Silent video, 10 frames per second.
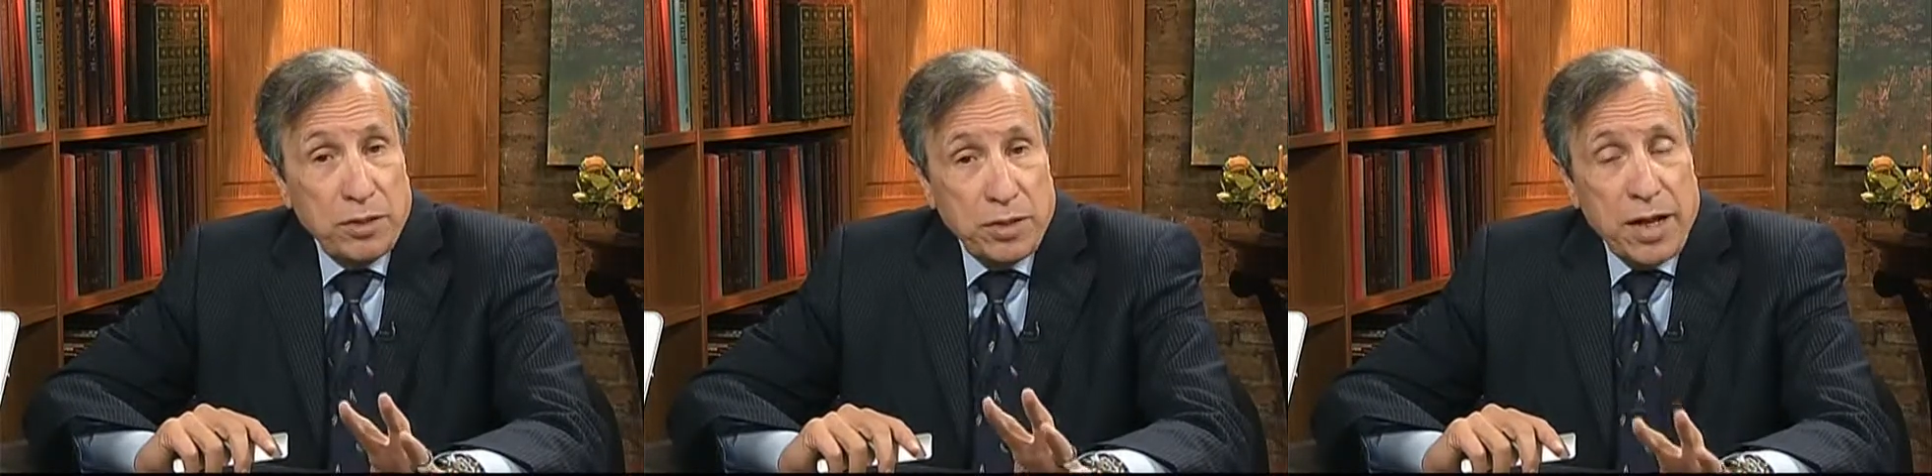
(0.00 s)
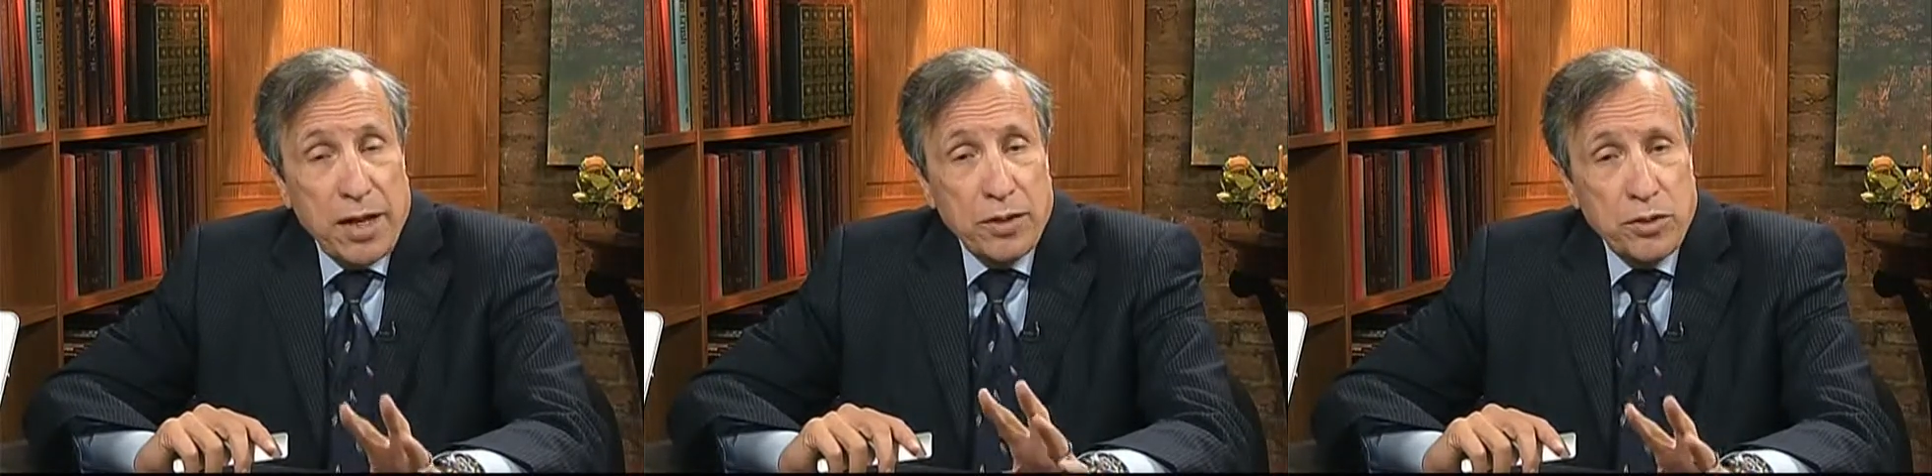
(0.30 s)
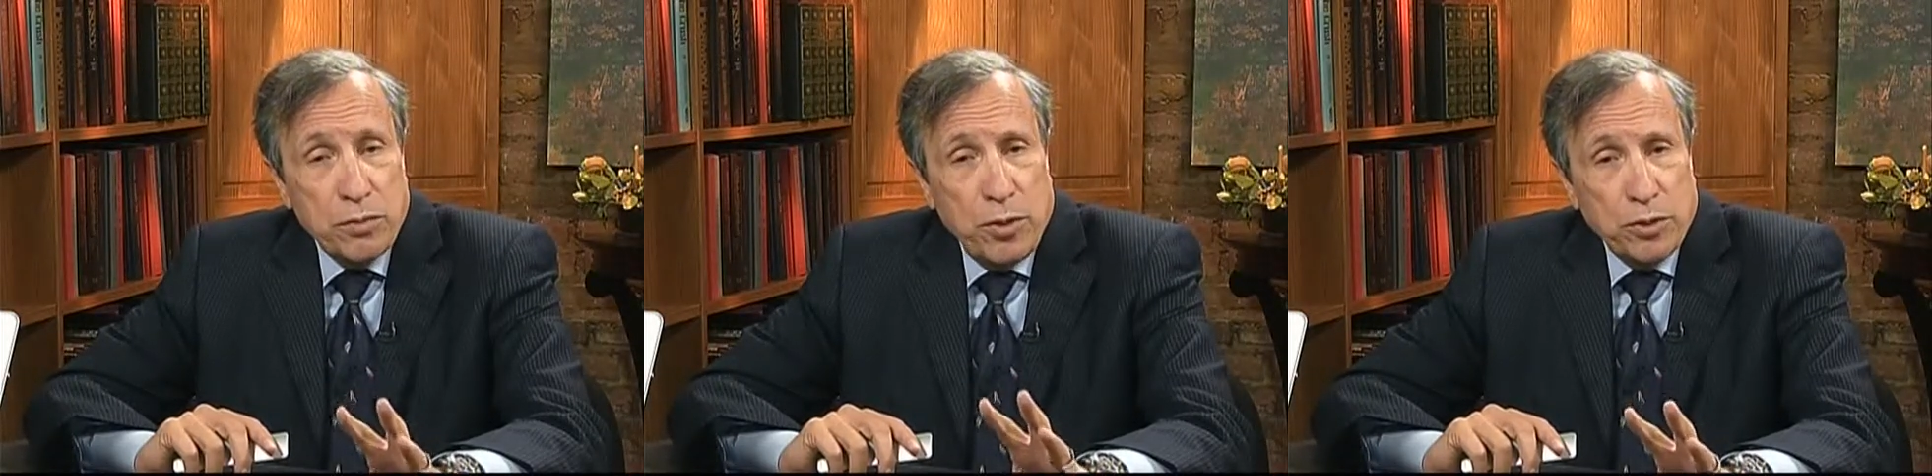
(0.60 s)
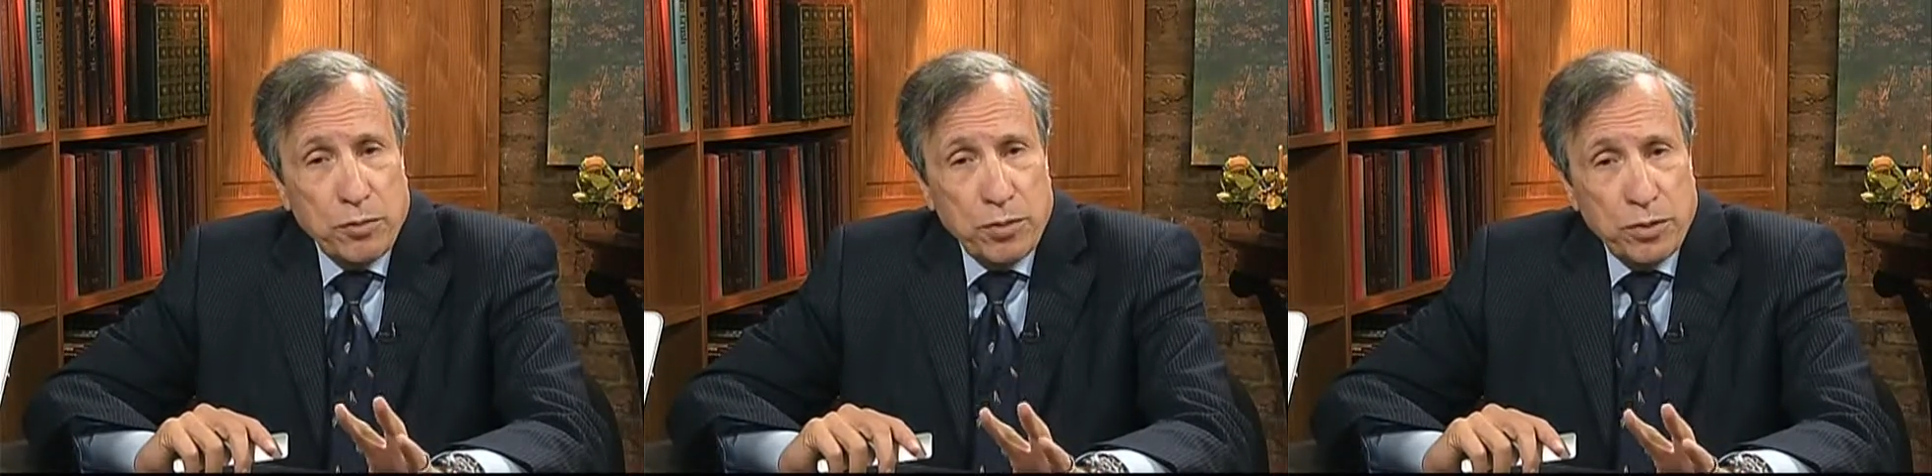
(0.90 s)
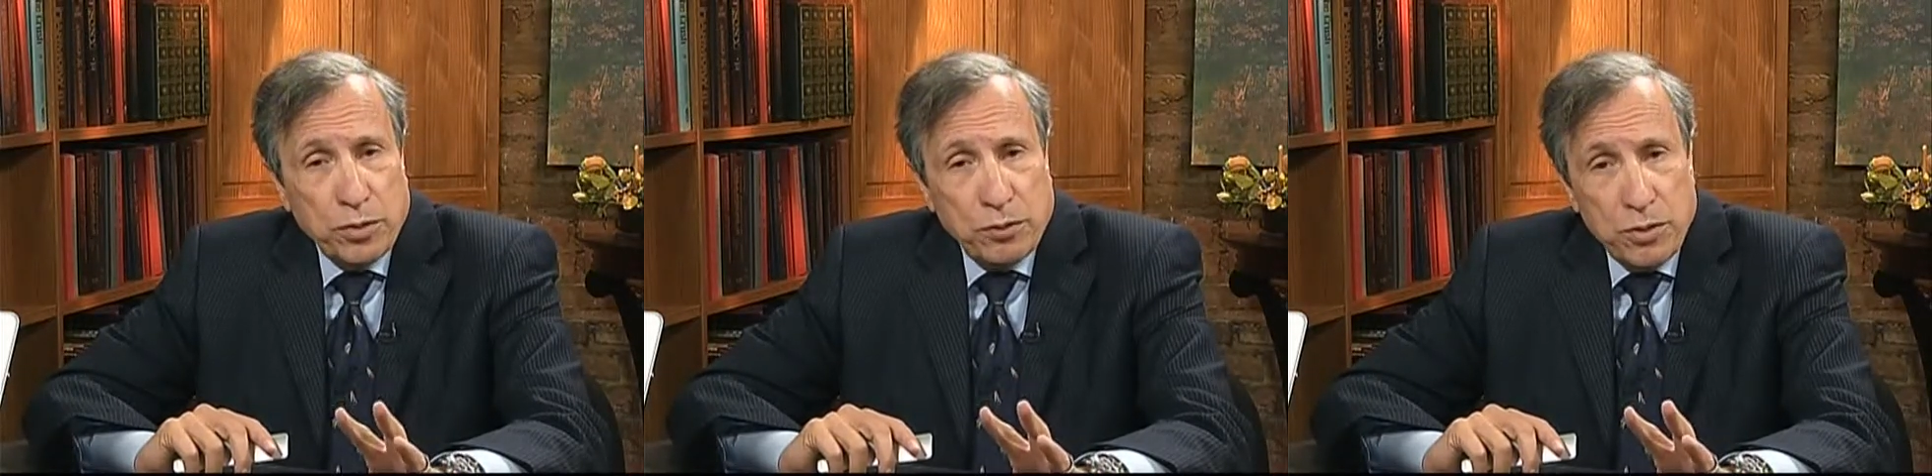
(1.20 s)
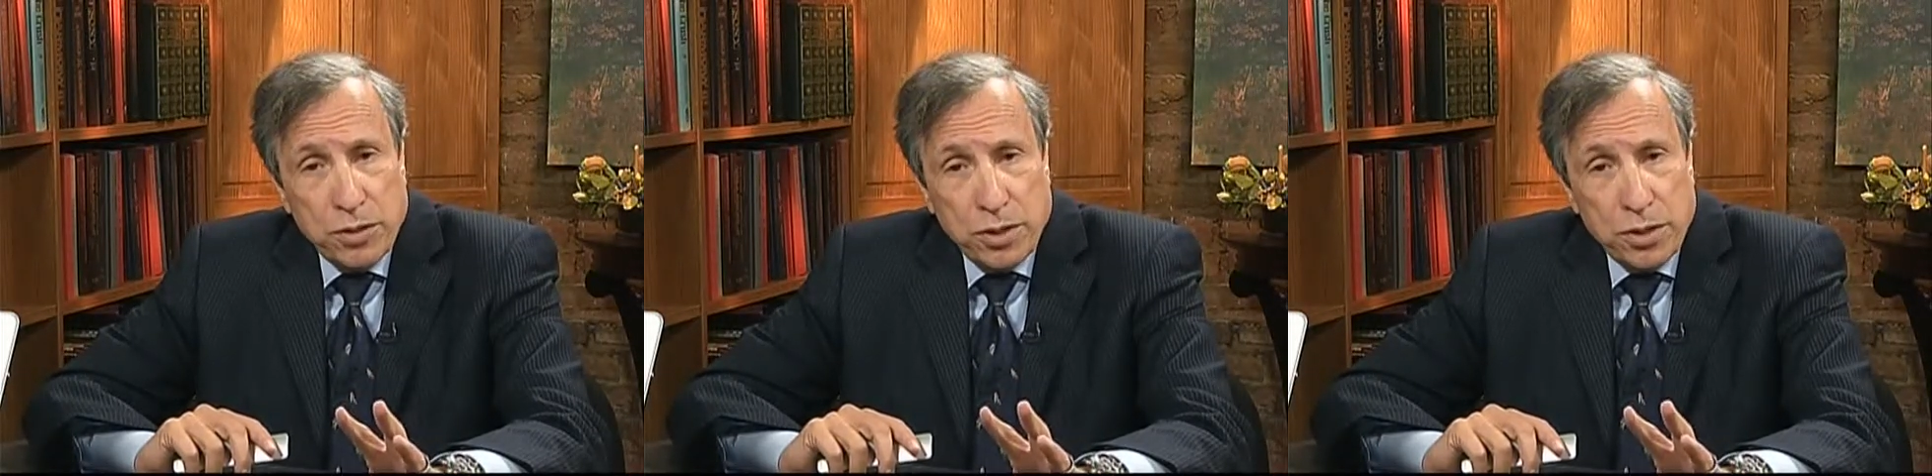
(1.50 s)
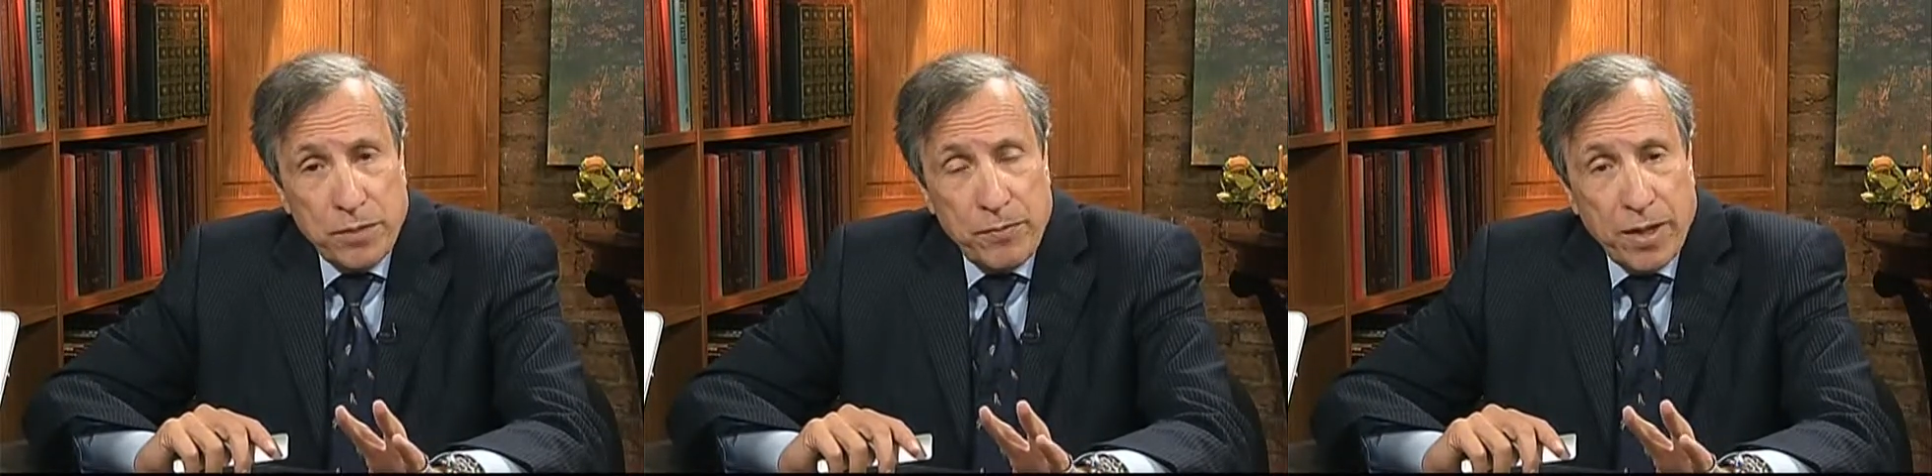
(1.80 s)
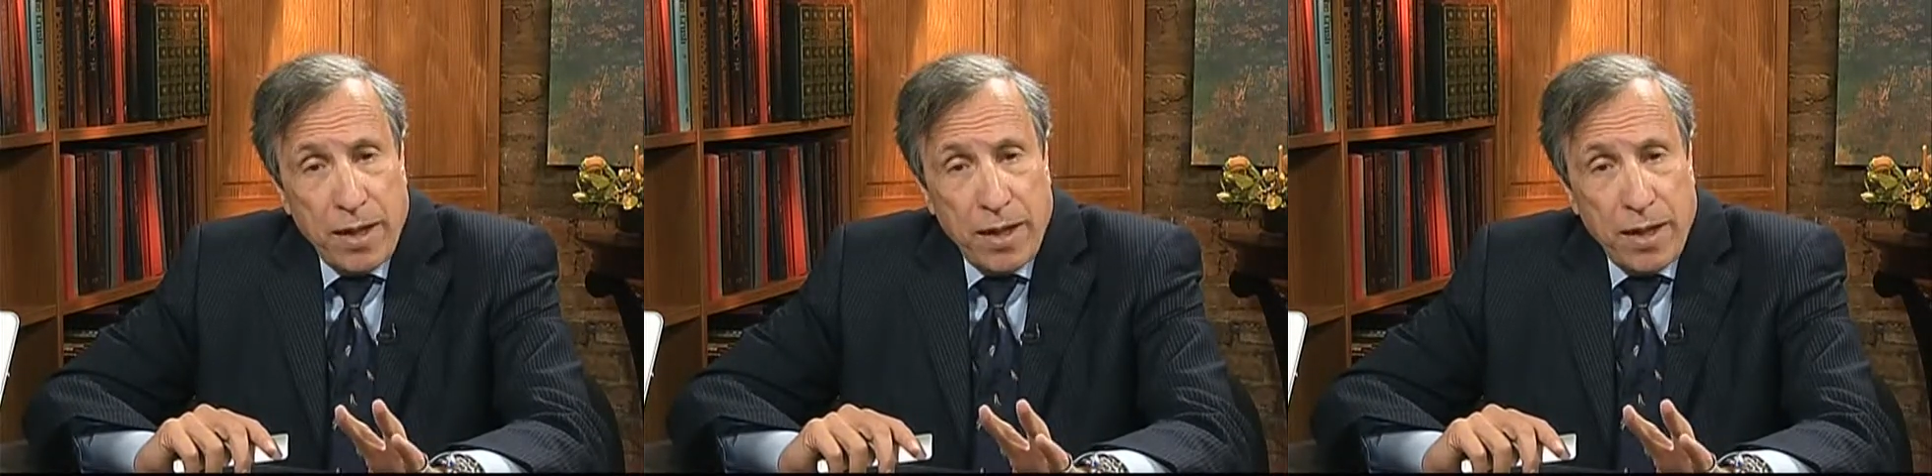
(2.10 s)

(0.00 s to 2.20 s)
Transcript: to diagnose multiple sclerosis.